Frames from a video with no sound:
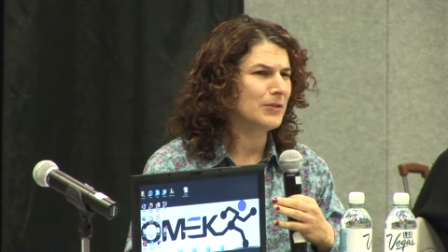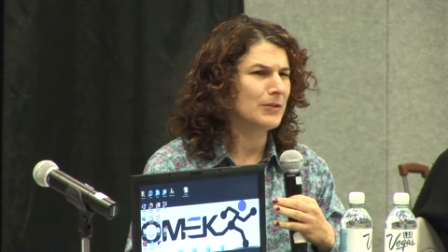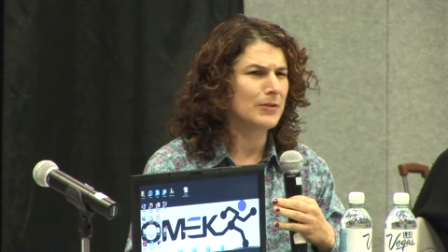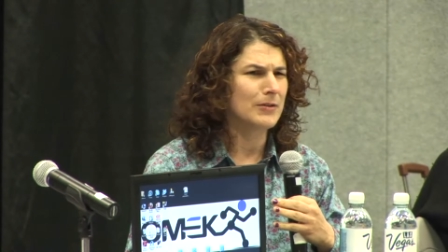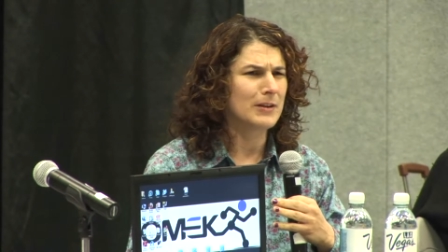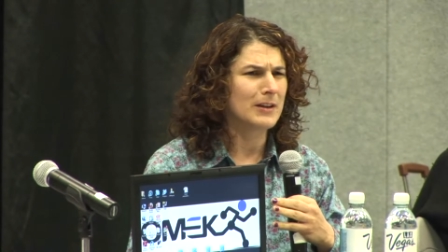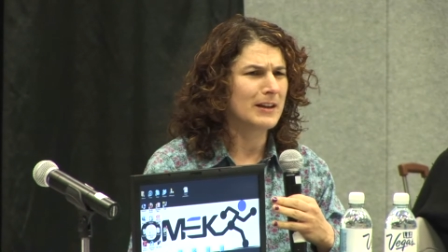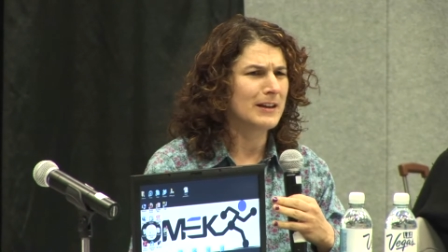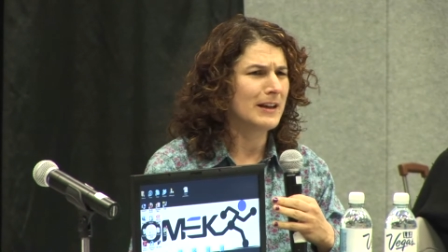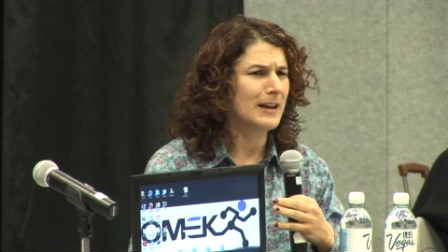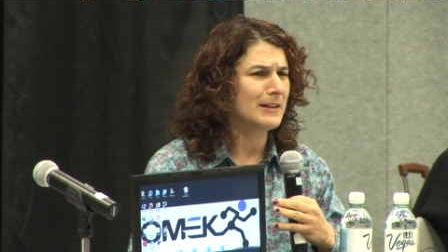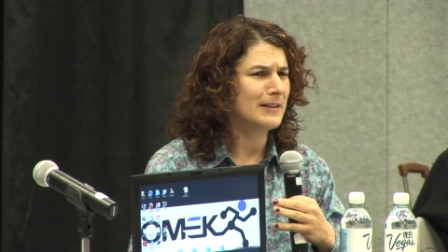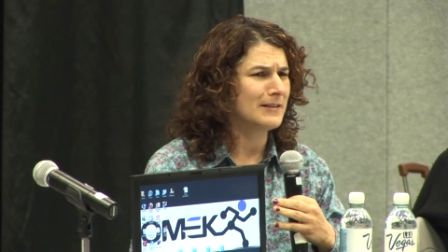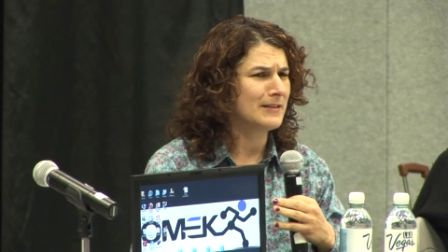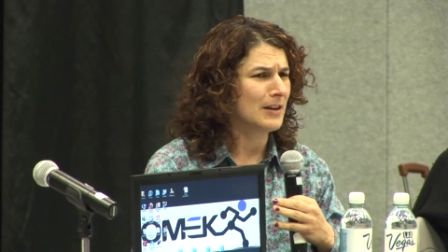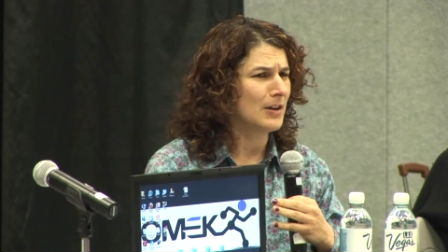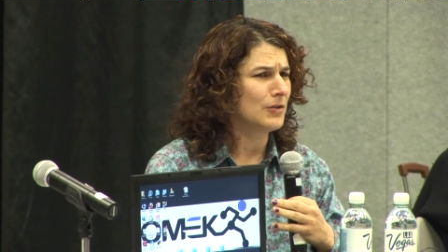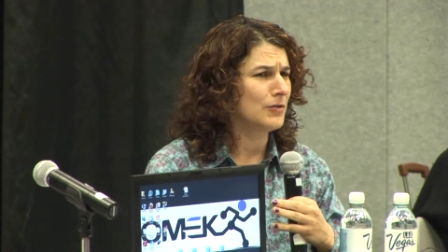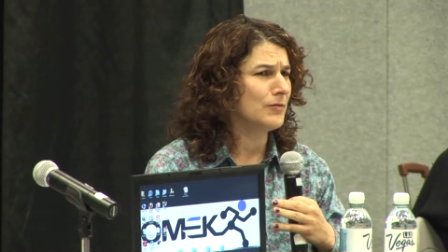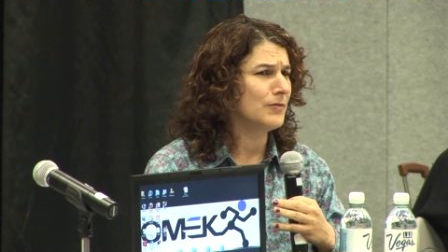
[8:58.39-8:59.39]
You know, the Kinect is
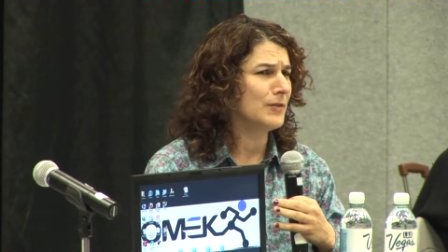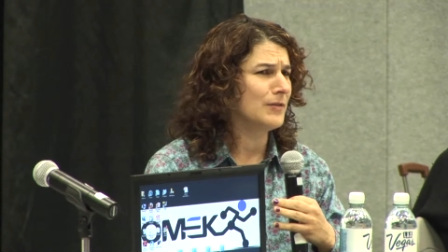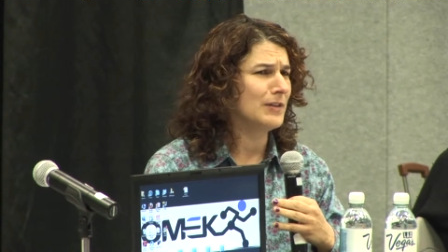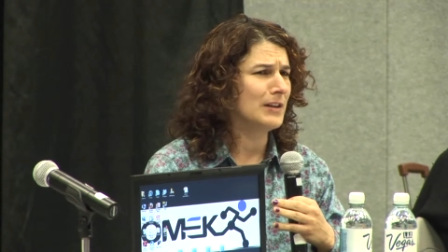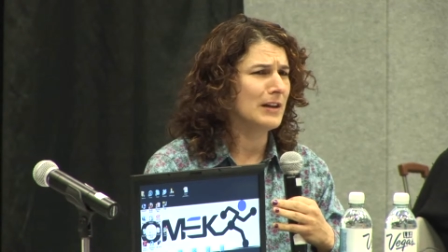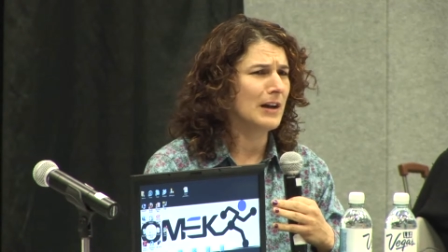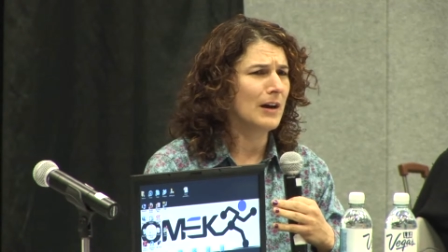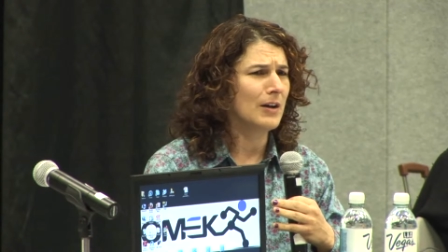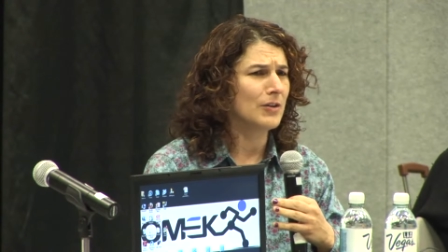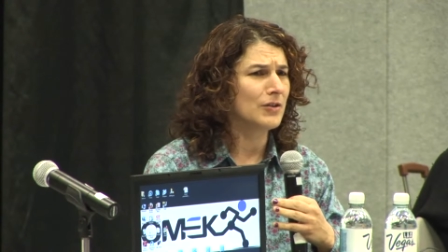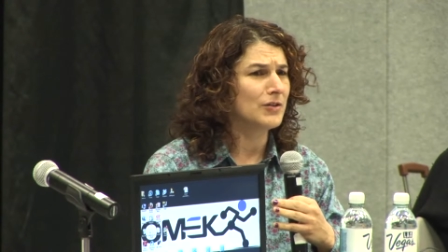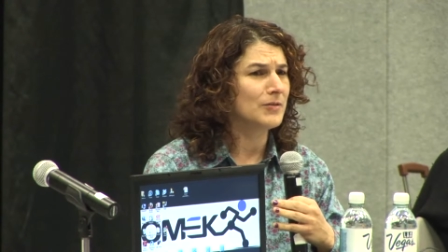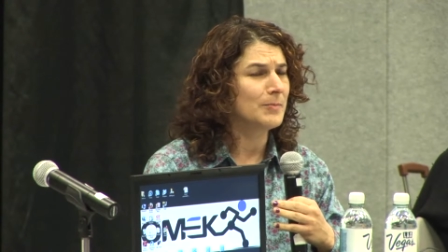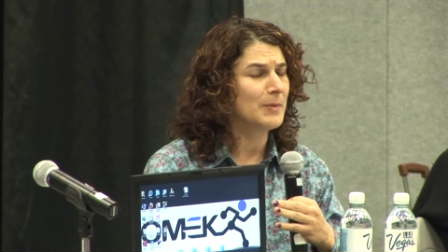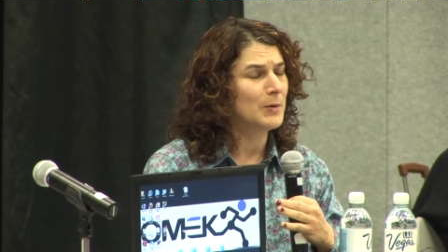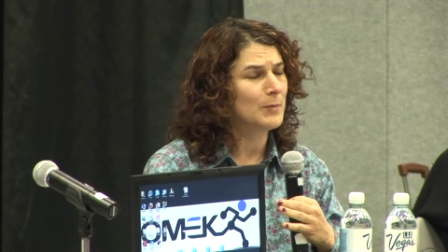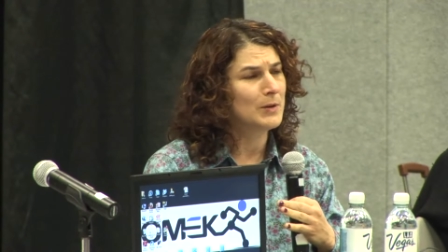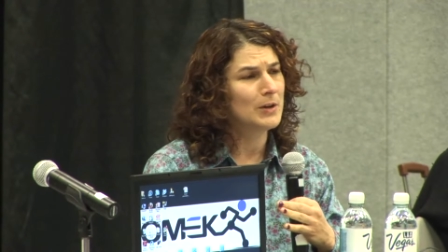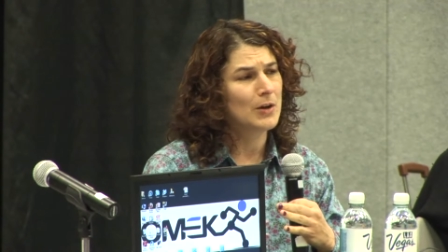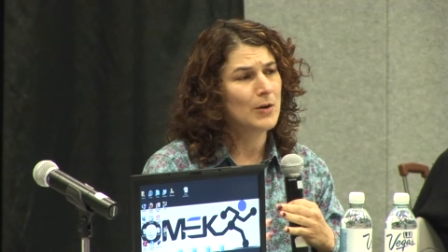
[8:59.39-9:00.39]
$150,
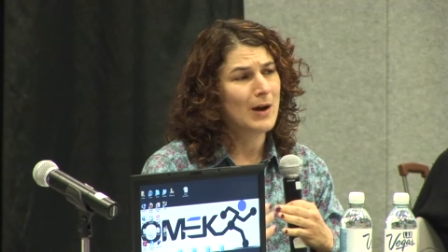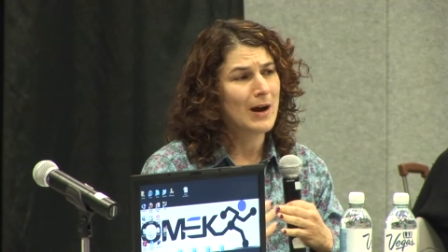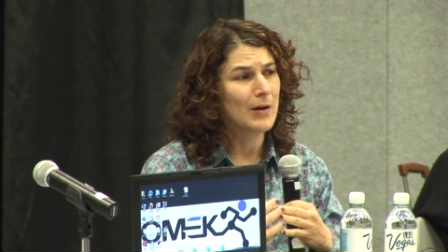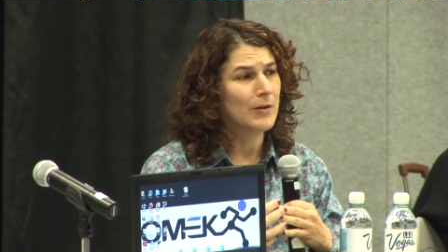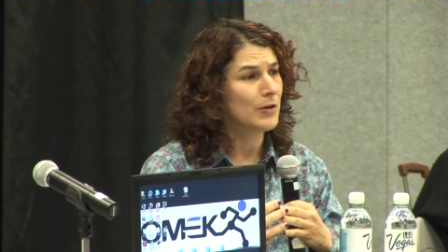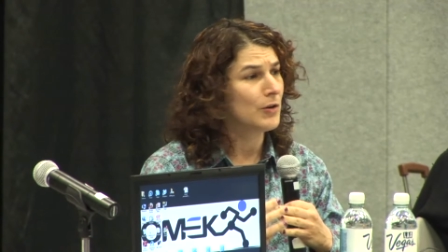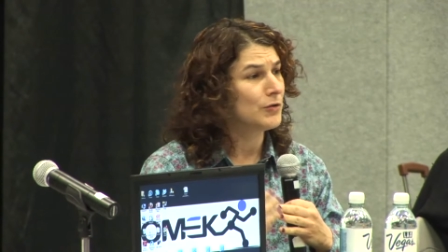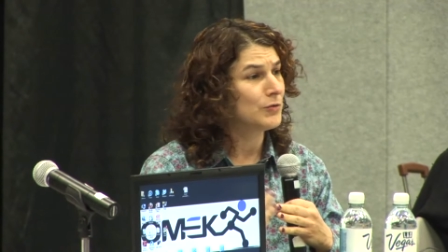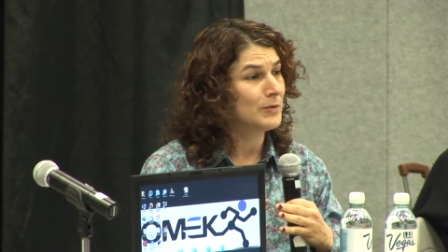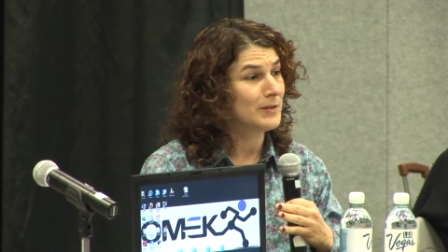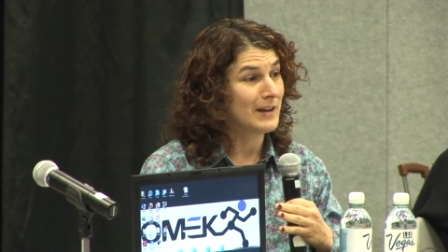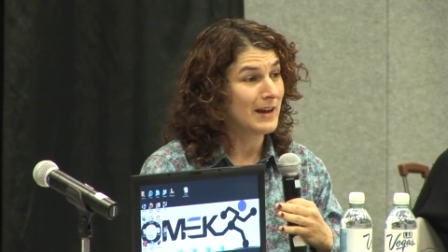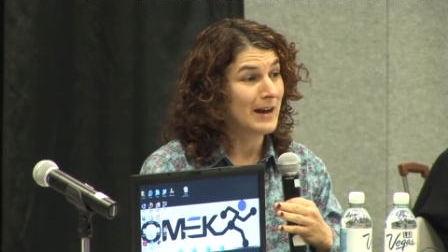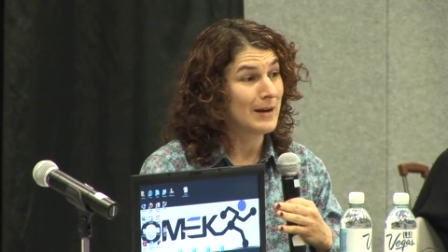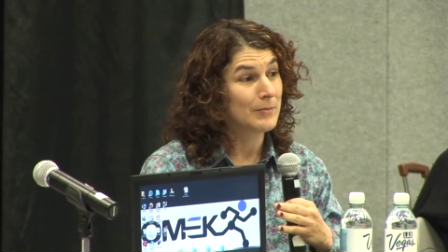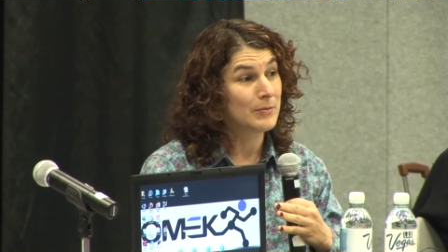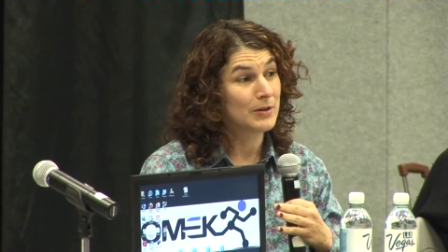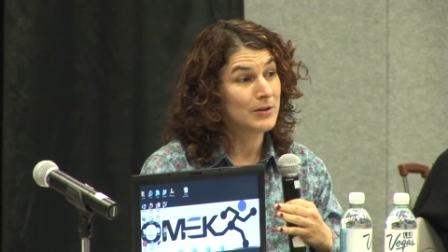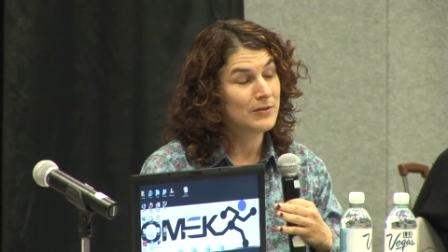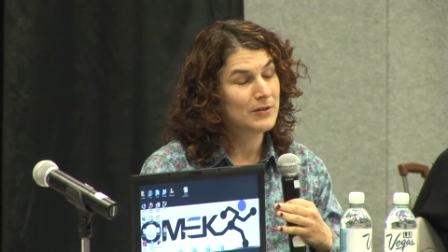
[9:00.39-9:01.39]
but we know how it goes with
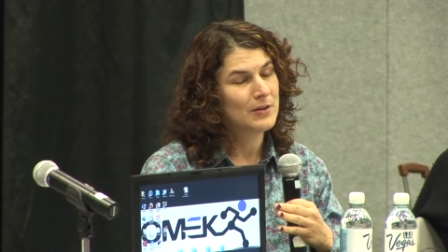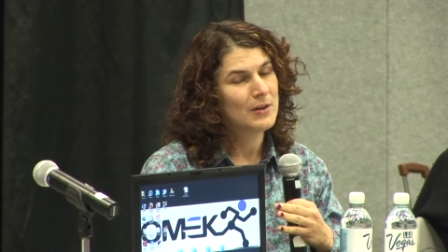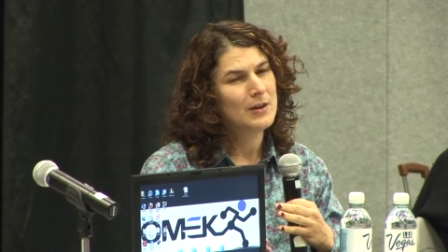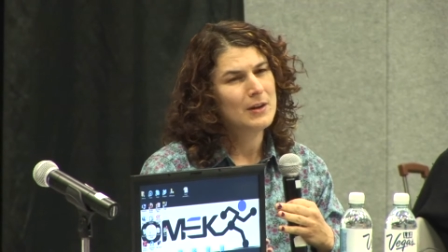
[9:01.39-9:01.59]
cameras.